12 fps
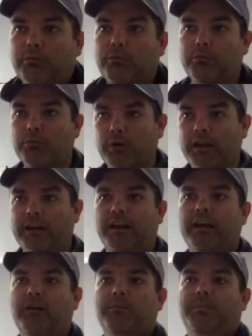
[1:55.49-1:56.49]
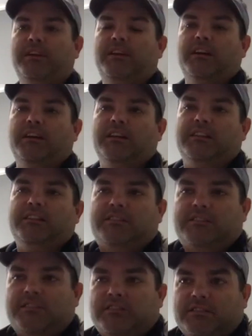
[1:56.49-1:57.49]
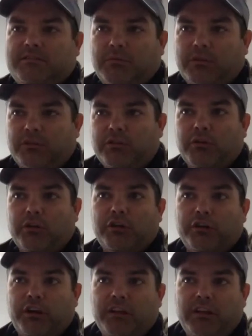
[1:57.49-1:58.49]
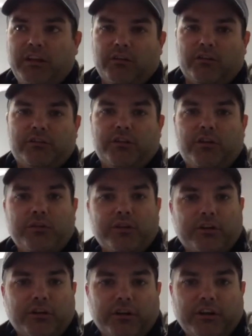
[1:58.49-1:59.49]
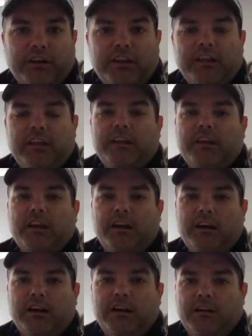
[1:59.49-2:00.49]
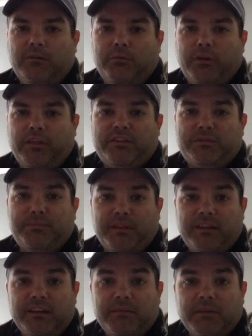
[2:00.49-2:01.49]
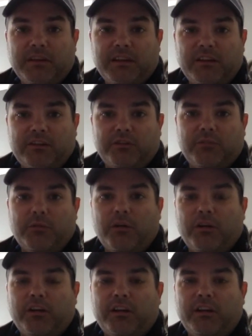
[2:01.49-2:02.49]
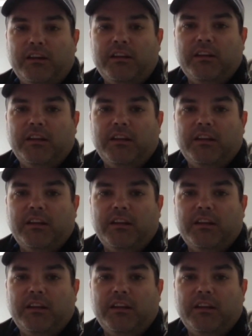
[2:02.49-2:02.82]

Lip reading: right now, because whether you agree or don't agree with spending money on your marketing,